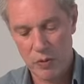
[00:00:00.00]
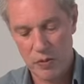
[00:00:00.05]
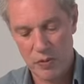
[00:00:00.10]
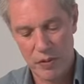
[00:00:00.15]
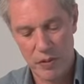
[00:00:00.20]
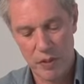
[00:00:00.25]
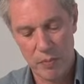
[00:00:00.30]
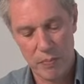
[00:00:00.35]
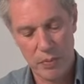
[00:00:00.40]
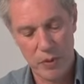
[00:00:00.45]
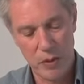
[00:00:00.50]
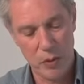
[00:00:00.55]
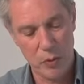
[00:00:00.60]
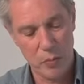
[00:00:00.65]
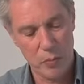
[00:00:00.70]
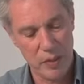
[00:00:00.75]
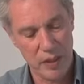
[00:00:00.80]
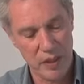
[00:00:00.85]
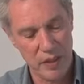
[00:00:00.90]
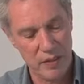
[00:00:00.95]
The blue
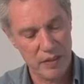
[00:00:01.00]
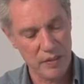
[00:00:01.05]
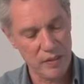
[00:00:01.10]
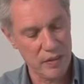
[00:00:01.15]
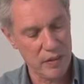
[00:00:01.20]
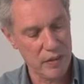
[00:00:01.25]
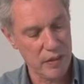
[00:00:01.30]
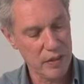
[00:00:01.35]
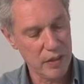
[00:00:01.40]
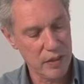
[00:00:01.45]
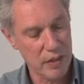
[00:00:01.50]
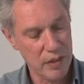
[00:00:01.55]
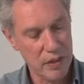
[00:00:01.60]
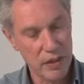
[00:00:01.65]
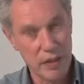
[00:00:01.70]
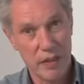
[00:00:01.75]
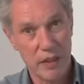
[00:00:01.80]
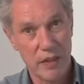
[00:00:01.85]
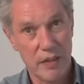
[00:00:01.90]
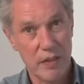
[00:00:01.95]
piece
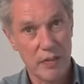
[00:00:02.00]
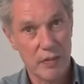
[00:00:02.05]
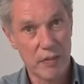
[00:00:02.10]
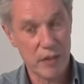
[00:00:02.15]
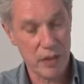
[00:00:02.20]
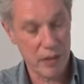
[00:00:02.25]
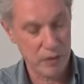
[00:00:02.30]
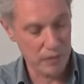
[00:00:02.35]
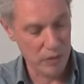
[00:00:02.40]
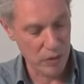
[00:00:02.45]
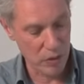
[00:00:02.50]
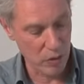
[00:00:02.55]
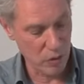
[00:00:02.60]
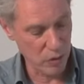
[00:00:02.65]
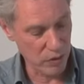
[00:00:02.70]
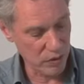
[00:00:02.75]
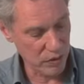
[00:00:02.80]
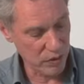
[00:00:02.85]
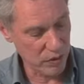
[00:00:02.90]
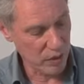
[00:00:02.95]
is a V
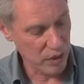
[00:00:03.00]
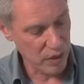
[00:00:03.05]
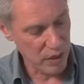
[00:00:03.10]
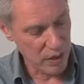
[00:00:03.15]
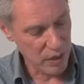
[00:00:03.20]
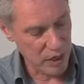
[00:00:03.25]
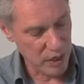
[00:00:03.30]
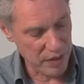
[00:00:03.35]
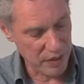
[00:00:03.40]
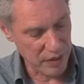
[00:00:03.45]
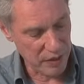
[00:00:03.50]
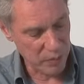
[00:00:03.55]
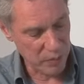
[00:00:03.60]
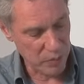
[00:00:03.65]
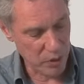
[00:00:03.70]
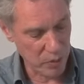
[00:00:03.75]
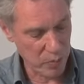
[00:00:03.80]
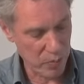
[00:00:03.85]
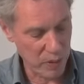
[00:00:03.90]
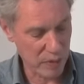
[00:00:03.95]
fold, and there's
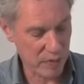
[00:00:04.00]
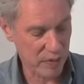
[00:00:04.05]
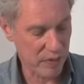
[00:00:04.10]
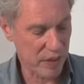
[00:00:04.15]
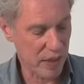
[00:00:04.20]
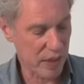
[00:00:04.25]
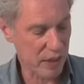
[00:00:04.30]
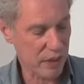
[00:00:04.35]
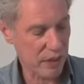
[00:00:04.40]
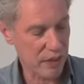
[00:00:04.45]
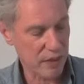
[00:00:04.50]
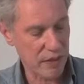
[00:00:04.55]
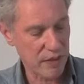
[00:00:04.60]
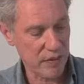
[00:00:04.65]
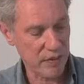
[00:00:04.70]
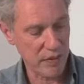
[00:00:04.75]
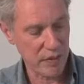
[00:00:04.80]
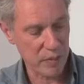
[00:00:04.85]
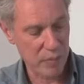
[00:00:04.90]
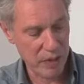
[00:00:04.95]
pop-up stuck in.
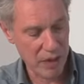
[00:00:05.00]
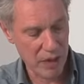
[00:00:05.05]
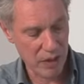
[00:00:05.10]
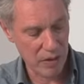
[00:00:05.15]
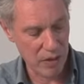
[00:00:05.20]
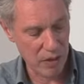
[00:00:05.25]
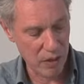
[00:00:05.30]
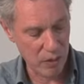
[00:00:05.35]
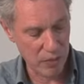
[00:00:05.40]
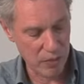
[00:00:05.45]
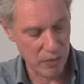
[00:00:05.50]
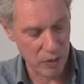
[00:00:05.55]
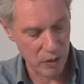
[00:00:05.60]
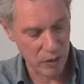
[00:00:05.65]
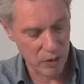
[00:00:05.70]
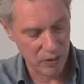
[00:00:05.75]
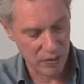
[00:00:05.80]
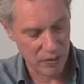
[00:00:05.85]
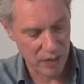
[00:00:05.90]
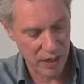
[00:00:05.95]
This is a parallel
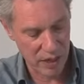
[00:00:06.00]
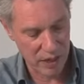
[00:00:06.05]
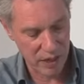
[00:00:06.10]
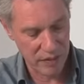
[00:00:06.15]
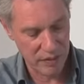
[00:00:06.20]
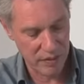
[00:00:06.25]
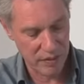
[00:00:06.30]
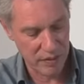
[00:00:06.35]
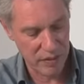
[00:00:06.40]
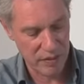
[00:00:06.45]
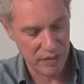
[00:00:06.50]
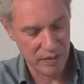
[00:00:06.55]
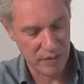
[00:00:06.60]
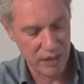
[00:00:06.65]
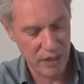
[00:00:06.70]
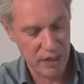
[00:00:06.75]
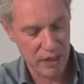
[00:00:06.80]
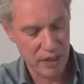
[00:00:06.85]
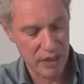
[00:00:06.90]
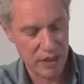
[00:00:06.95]
fold stuck into this
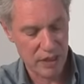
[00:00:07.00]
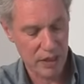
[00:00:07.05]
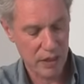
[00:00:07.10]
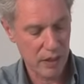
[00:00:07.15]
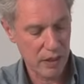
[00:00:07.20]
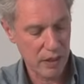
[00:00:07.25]
gully,